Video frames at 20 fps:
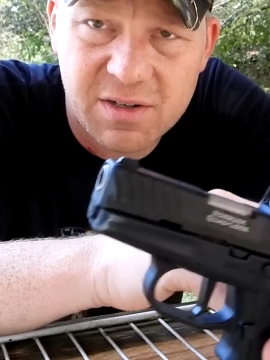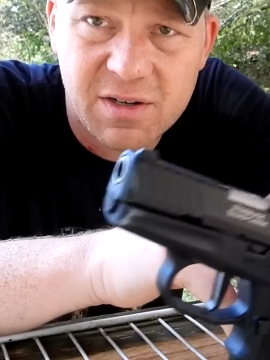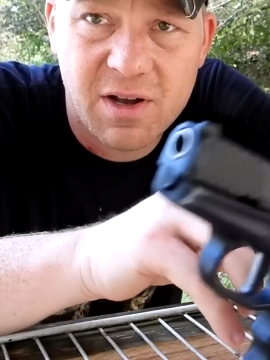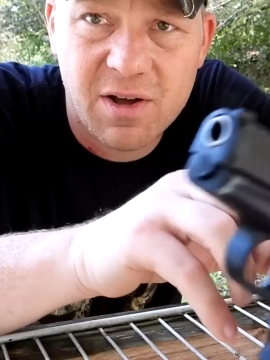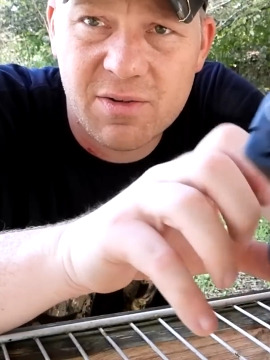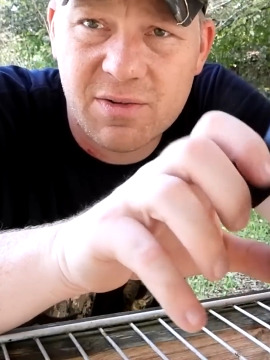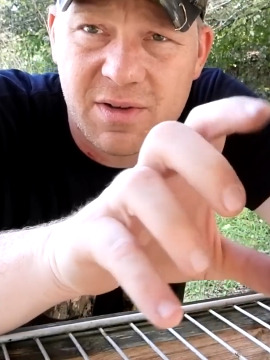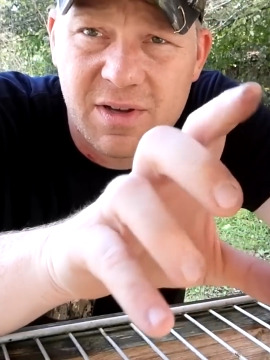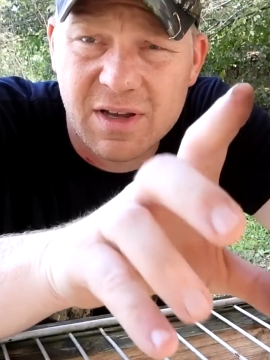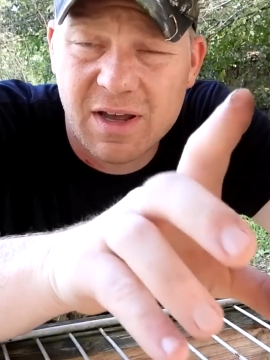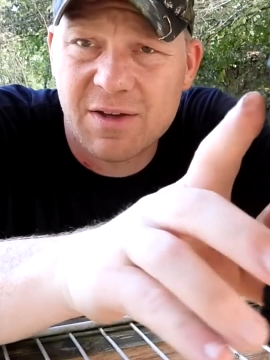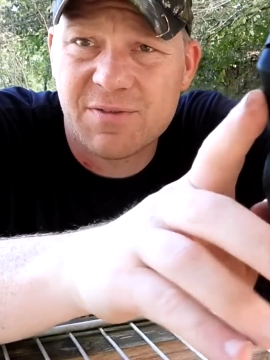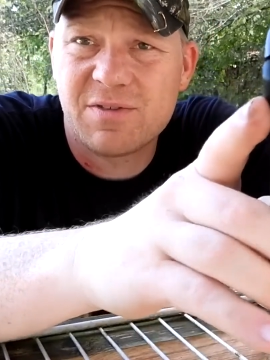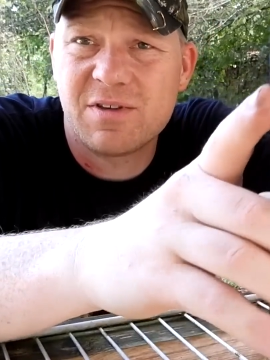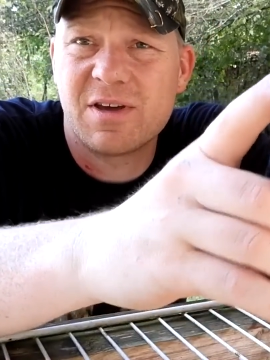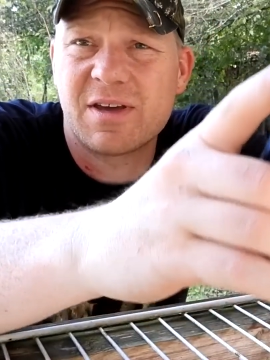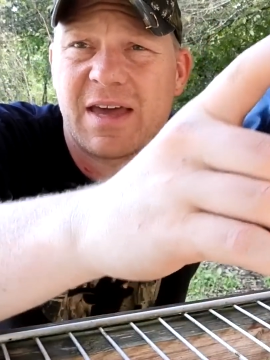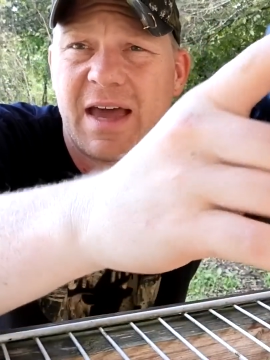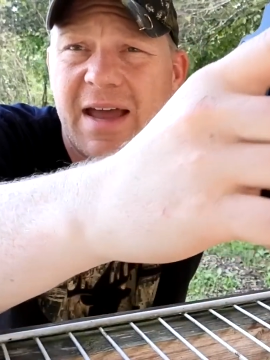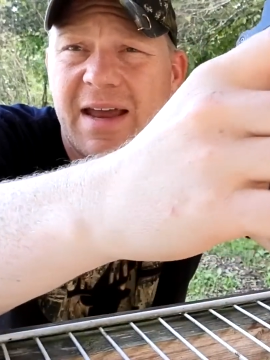You know, if
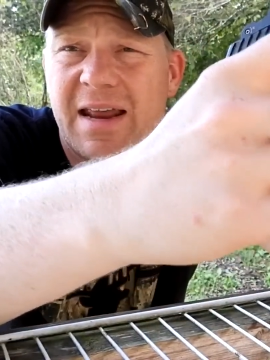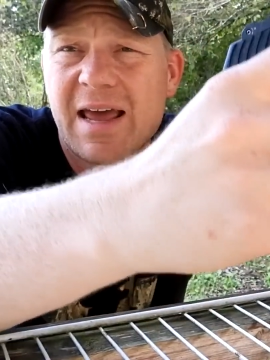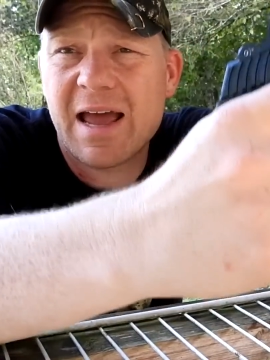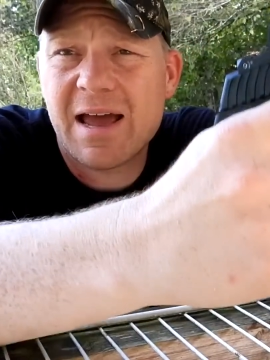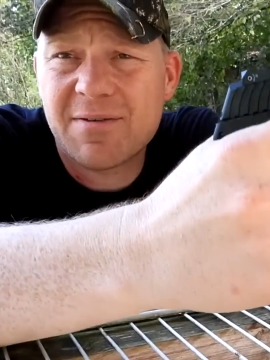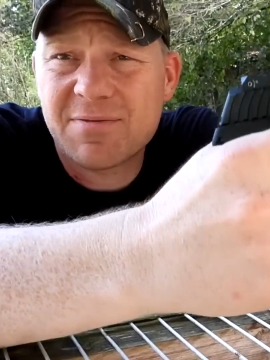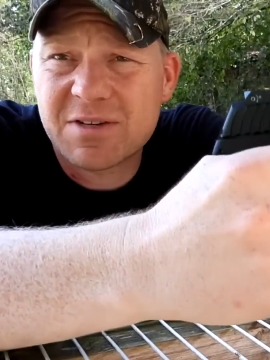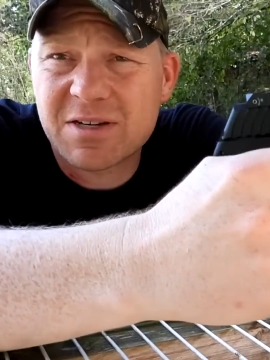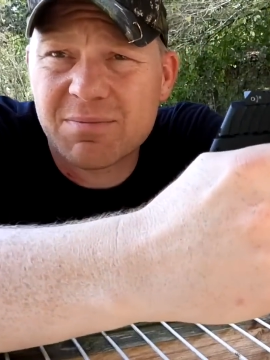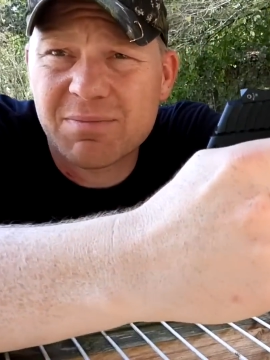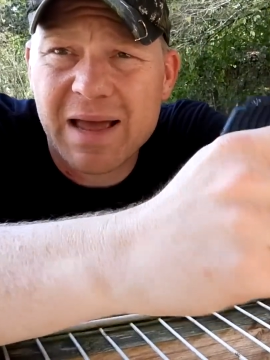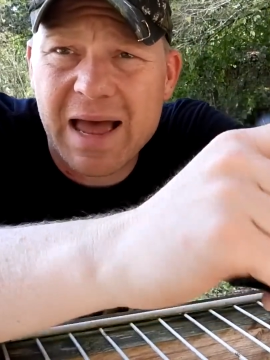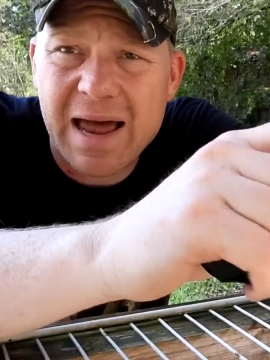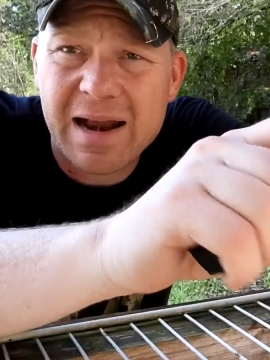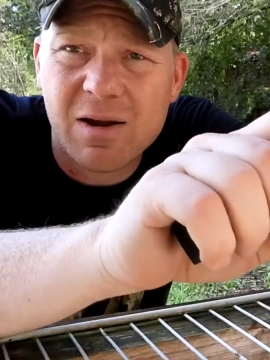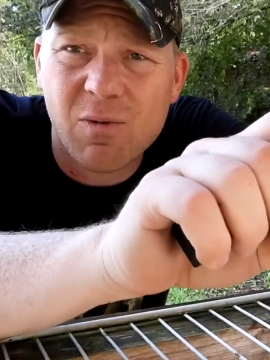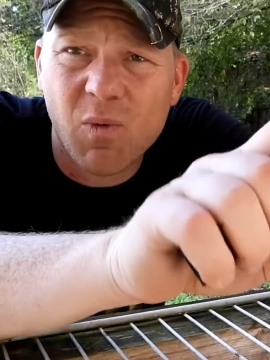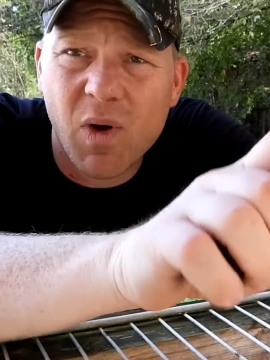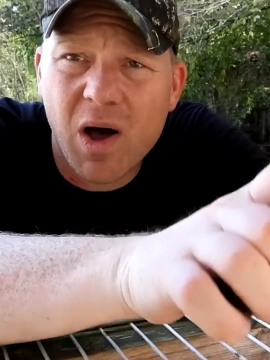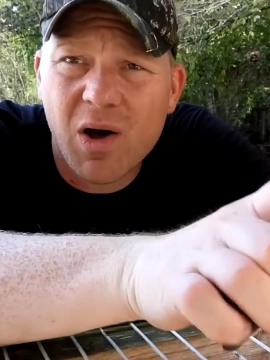you can't have some
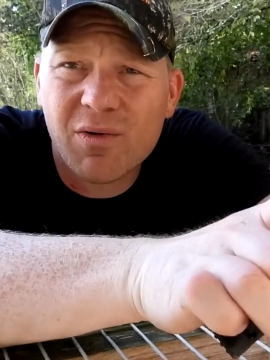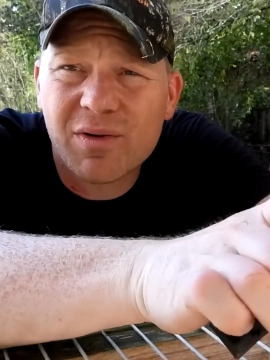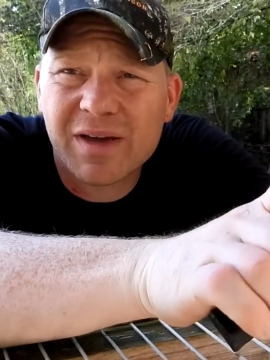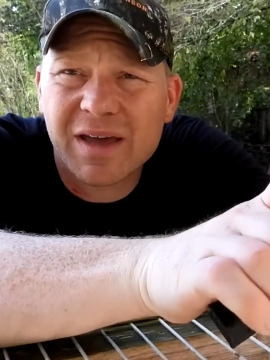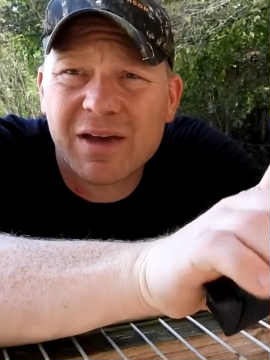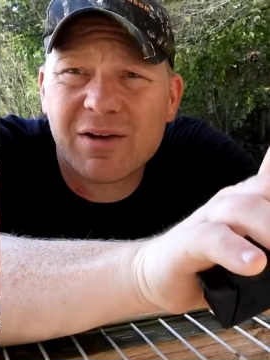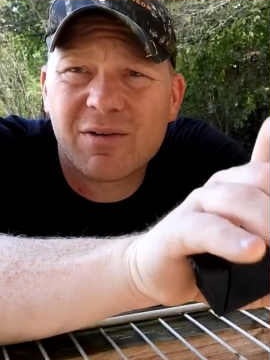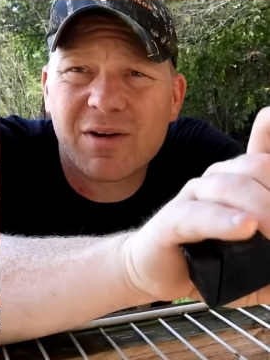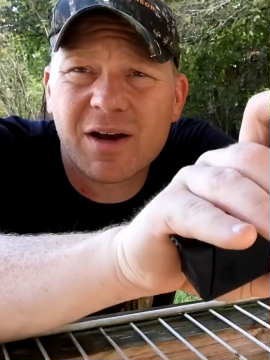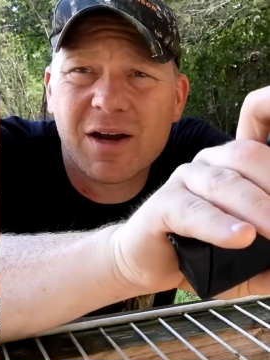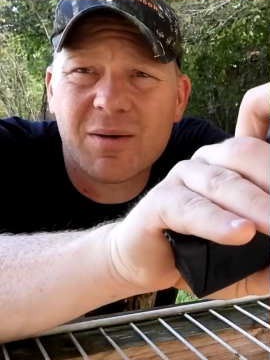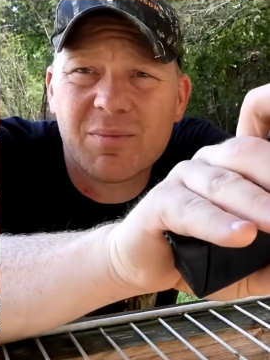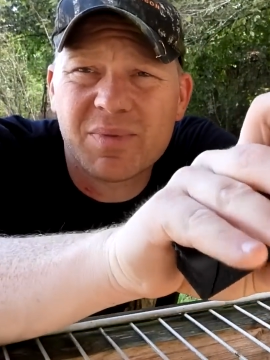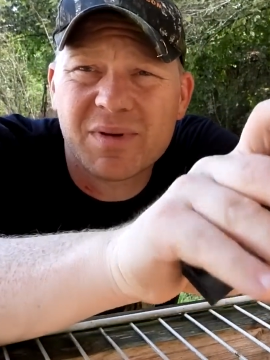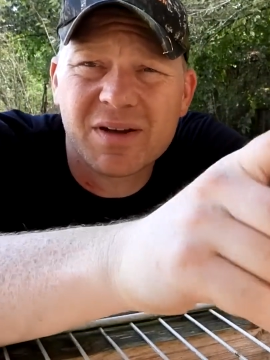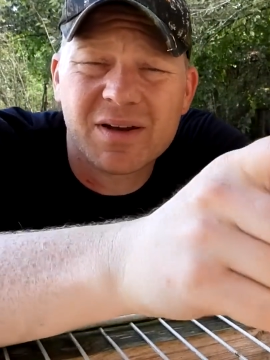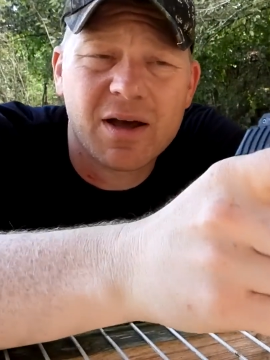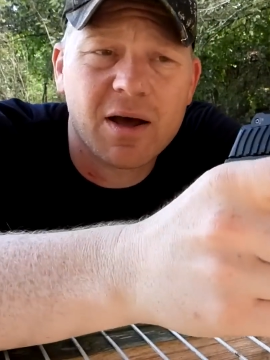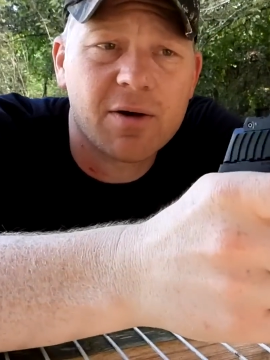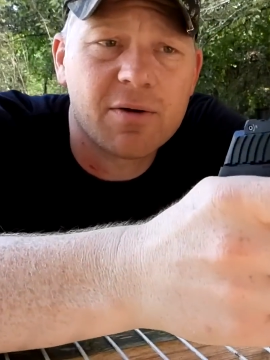kind of wonky
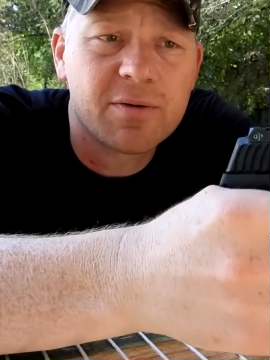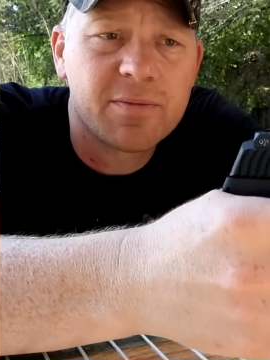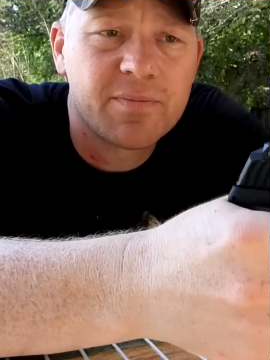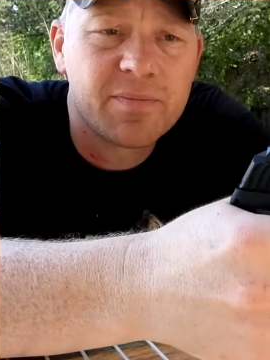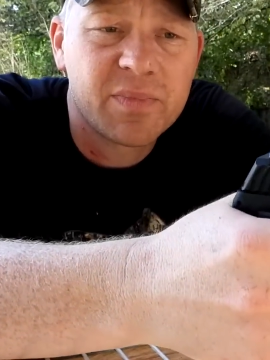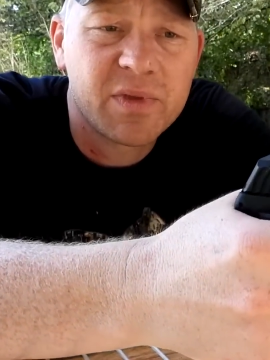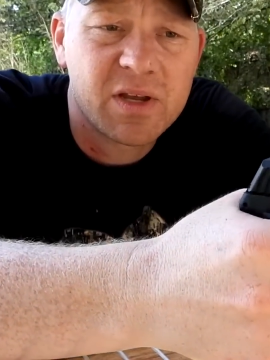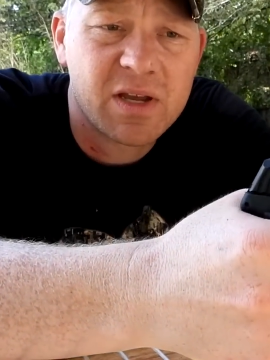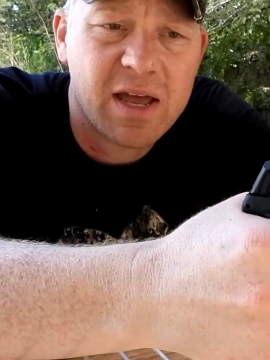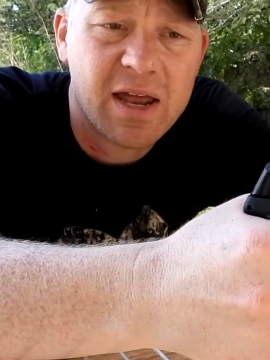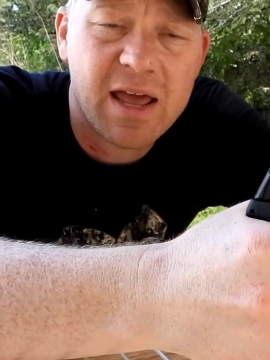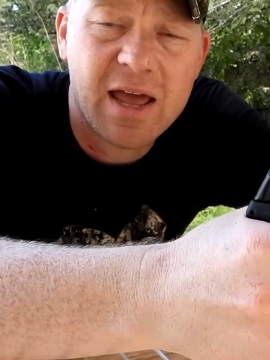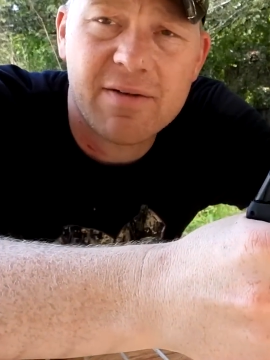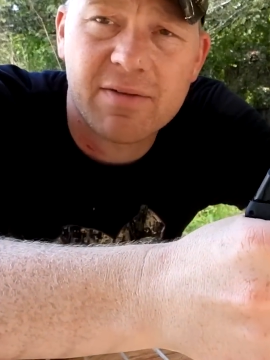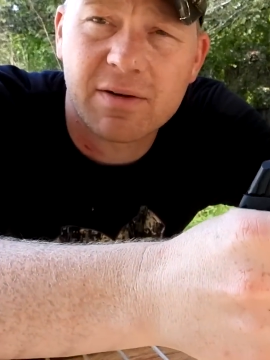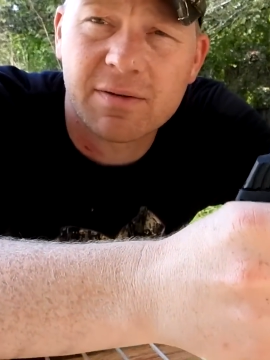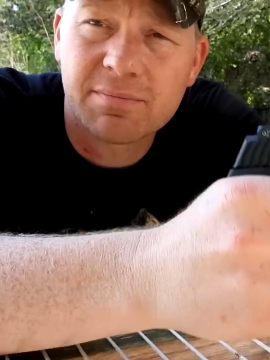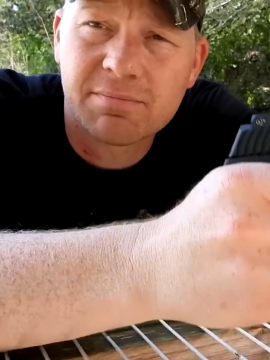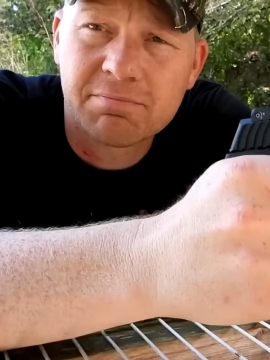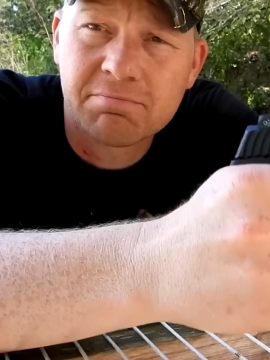grip, you know, gotta
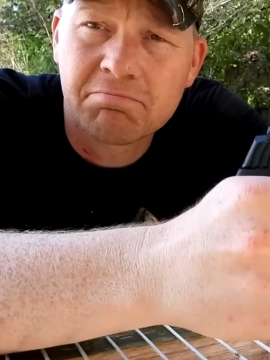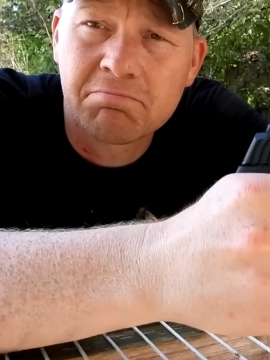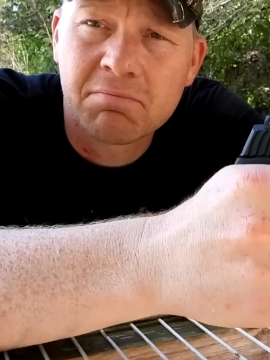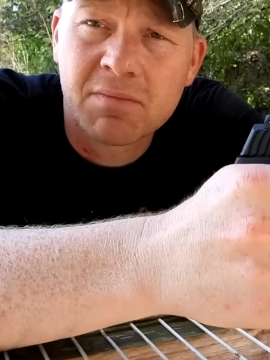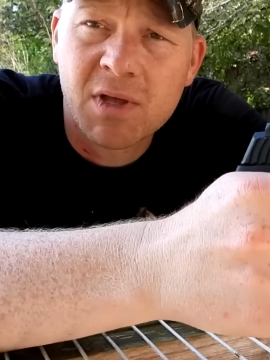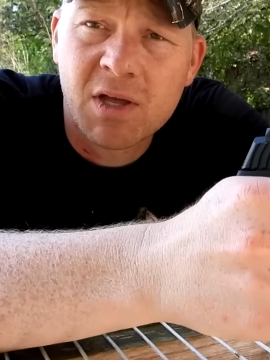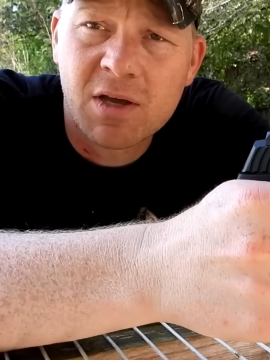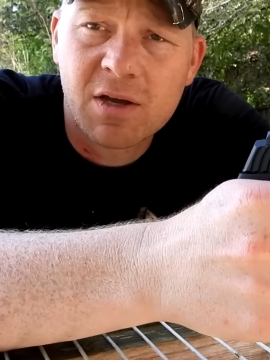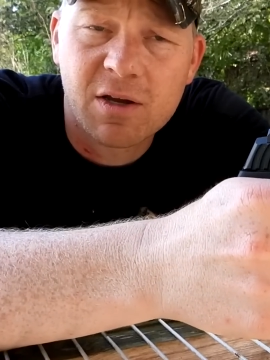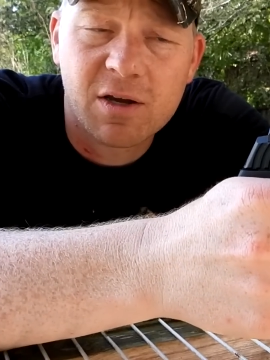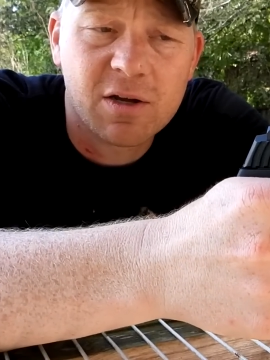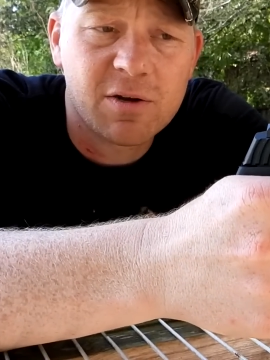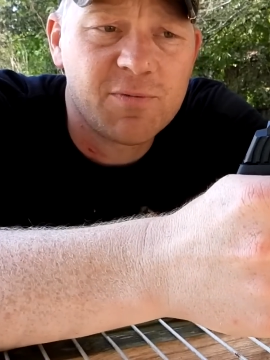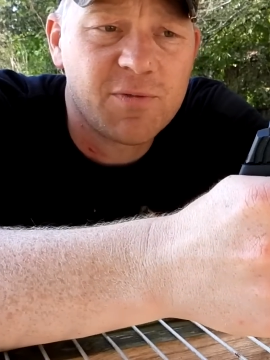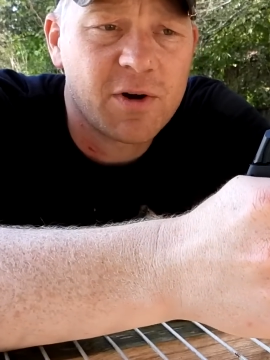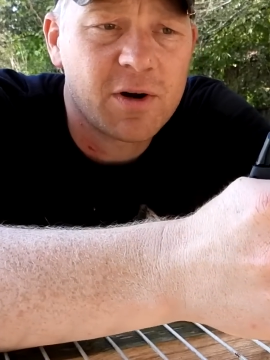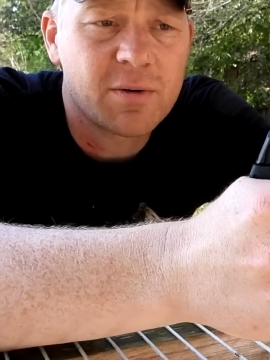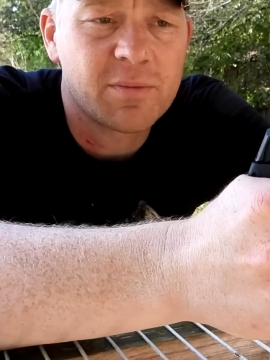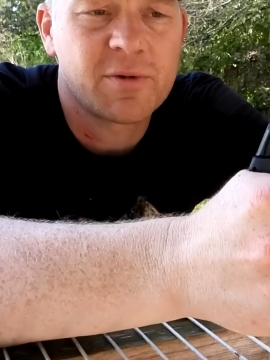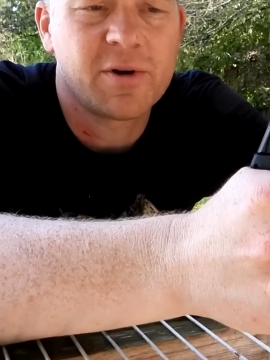have a good
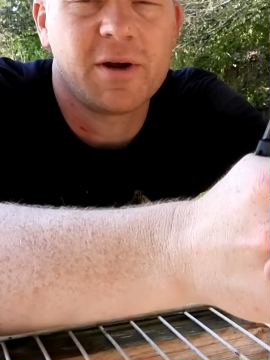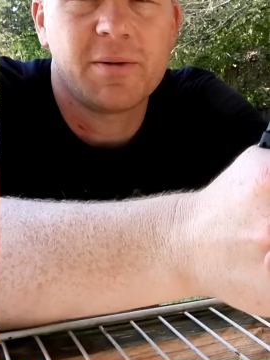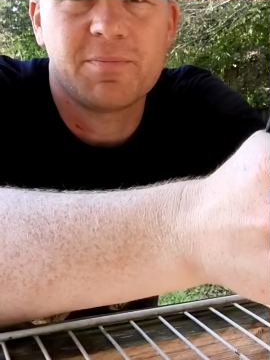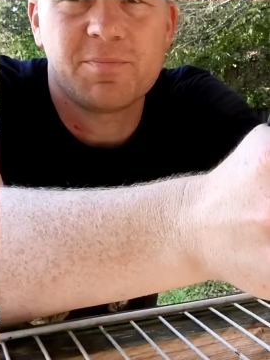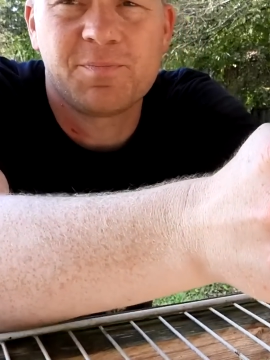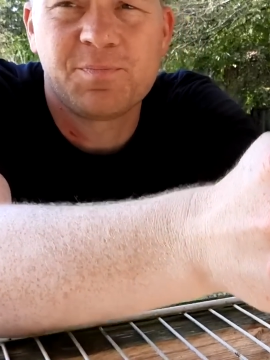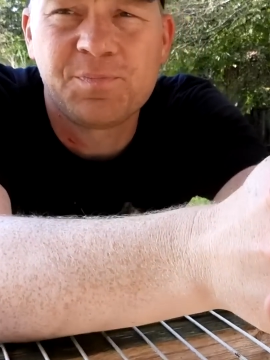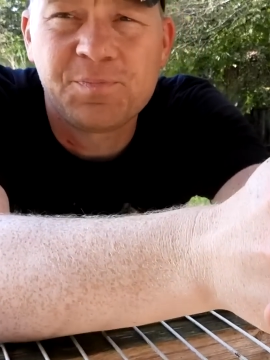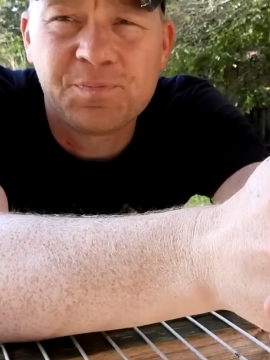firm grip,